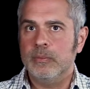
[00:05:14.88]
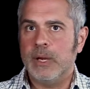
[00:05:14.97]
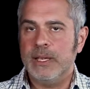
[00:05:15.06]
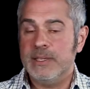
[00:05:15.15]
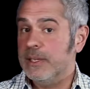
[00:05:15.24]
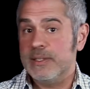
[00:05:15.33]

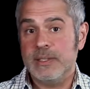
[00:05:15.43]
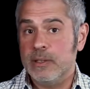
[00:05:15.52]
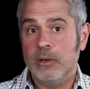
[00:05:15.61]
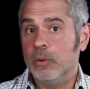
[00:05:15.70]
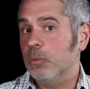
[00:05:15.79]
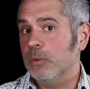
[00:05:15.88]
ideas
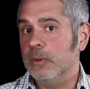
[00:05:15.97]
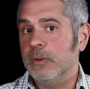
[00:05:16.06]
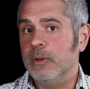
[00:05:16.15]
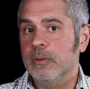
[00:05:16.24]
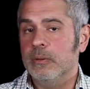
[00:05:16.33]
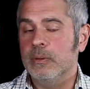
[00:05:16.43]
that
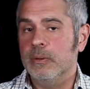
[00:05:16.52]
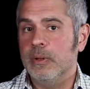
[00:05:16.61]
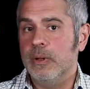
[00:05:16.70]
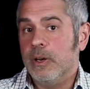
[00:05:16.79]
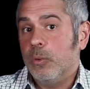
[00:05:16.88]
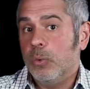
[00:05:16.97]

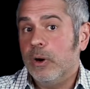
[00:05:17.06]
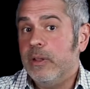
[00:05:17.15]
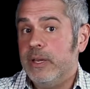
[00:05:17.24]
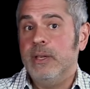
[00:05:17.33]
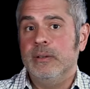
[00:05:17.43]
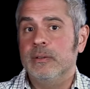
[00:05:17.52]
are
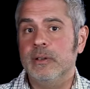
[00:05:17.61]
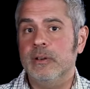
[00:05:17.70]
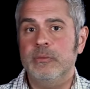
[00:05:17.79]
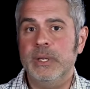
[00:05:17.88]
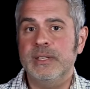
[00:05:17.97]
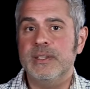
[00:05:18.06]
worthy, you know,
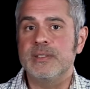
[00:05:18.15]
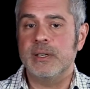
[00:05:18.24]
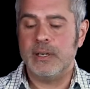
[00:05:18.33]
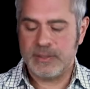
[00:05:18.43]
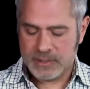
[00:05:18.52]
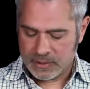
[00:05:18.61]
of being
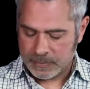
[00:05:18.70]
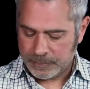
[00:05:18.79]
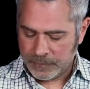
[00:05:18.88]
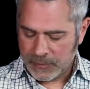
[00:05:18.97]
discussed.